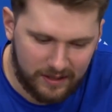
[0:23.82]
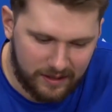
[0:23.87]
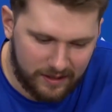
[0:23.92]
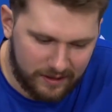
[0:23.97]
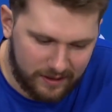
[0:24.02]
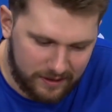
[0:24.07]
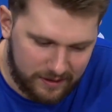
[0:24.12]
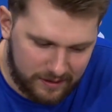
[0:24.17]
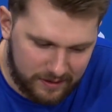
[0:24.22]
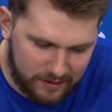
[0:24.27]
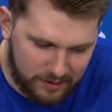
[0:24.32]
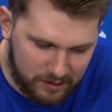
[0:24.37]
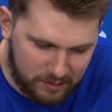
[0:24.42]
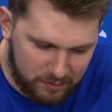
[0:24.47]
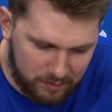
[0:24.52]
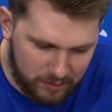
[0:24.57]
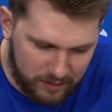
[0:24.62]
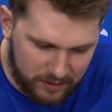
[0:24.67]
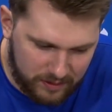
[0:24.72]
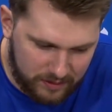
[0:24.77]
Uh,
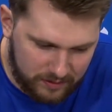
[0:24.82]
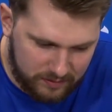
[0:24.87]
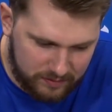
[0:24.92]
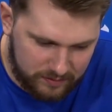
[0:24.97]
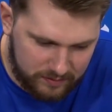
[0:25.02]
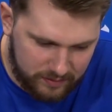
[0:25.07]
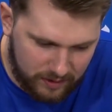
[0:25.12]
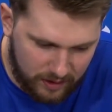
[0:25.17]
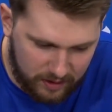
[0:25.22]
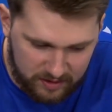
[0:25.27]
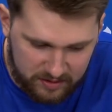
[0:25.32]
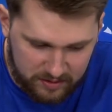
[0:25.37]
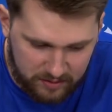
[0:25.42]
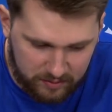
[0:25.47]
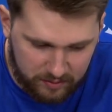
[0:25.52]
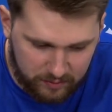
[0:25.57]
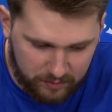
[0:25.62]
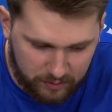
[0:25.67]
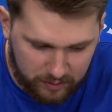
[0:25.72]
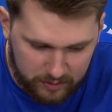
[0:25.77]
but I
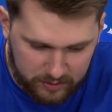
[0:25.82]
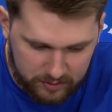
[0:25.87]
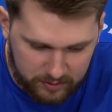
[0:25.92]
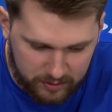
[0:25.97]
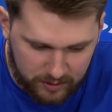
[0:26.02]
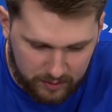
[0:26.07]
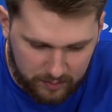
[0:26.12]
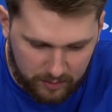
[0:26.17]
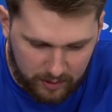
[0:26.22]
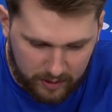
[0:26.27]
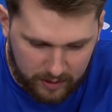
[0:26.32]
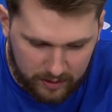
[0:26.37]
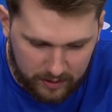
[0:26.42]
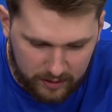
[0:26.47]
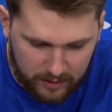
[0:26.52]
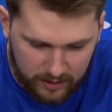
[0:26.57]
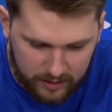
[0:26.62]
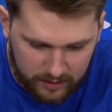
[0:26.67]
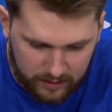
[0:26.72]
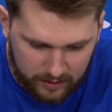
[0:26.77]
deserve the first one, I'm not gonna
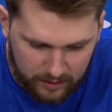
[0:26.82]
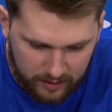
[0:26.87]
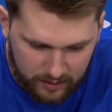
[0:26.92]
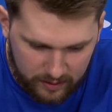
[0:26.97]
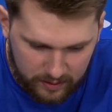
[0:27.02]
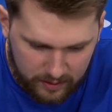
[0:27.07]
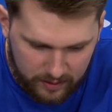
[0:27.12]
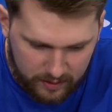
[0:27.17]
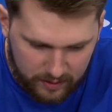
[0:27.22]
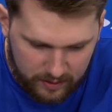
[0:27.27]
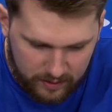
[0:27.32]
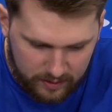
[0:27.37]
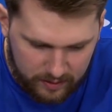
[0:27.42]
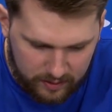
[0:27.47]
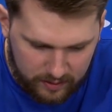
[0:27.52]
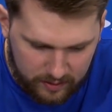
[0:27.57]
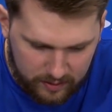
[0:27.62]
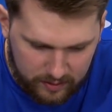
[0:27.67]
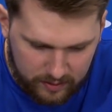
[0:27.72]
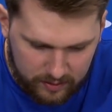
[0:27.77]
lie.
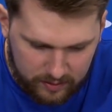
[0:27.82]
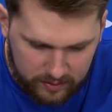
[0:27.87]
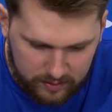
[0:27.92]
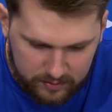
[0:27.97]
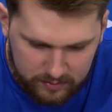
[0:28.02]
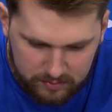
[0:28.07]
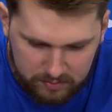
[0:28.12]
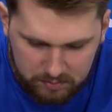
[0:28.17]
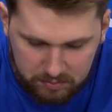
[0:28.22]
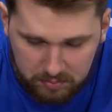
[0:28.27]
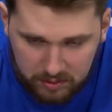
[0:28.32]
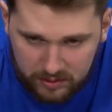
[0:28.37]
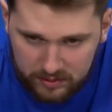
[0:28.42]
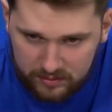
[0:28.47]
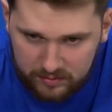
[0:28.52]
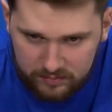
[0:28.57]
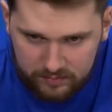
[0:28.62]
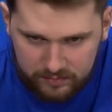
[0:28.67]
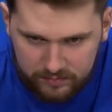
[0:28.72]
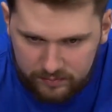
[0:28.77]
Uh, but
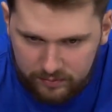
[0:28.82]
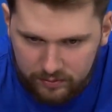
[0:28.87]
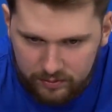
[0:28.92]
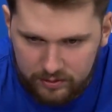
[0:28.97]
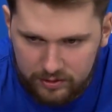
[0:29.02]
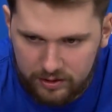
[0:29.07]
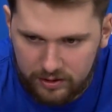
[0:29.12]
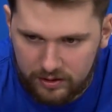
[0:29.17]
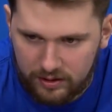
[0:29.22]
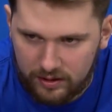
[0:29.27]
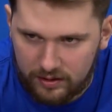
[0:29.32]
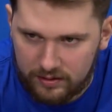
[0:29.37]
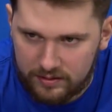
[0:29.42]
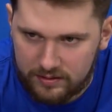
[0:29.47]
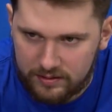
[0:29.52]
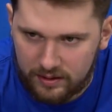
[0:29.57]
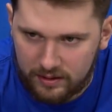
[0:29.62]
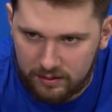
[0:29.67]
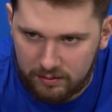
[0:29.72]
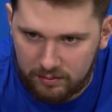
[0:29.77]
for sure, not the
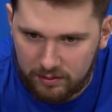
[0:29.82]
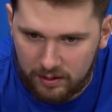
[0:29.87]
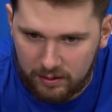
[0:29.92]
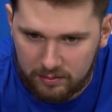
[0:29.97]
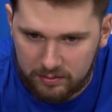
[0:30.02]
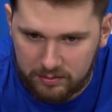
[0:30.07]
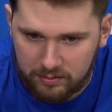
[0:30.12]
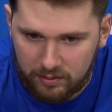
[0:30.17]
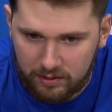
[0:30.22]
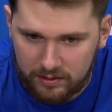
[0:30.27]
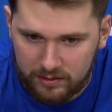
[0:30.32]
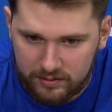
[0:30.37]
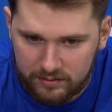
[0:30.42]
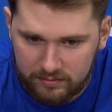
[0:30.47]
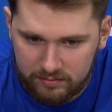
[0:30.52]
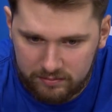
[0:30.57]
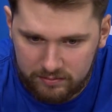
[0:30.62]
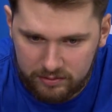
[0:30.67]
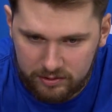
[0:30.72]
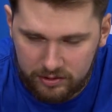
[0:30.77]
second one. I was really
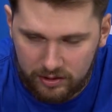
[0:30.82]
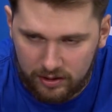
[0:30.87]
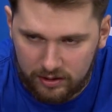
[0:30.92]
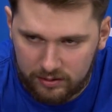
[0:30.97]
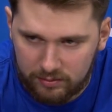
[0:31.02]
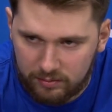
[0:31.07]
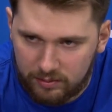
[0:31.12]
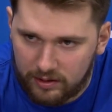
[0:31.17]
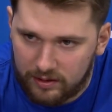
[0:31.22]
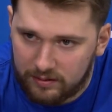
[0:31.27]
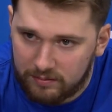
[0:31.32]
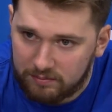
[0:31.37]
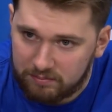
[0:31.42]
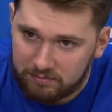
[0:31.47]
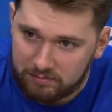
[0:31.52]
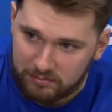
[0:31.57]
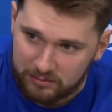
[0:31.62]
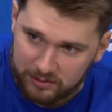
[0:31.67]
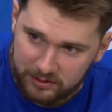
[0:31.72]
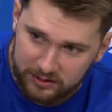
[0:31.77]
shocked when I
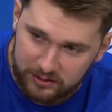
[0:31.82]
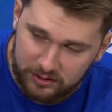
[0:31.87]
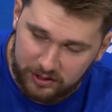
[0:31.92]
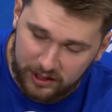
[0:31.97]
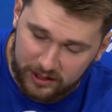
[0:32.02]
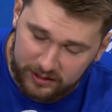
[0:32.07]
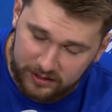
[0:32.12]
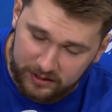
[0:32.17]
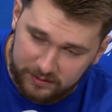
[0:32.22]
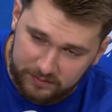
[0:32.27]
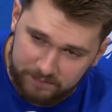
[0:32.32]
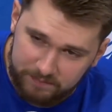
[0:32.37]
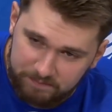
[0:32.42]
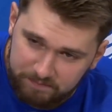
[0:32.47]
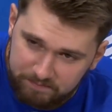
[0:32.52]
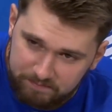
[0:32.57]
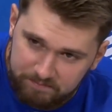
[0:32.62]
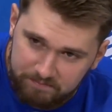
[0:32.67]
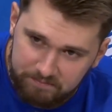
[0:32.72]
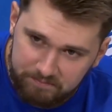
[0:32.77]
was ejected.
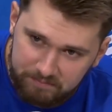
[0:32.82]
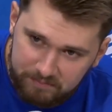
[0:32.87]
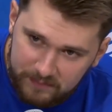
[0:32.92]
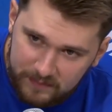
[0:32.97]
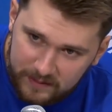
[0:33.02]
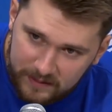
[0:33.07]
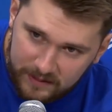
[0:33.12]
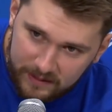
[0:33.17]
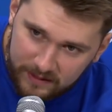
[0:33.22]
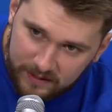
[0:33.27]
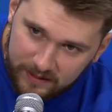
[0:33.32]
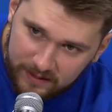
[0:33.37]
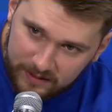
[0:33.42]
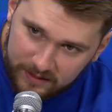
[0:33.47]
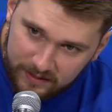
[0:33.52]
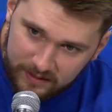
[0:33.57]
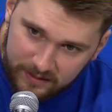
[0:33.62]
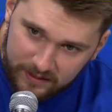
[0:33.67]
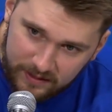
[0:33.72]
was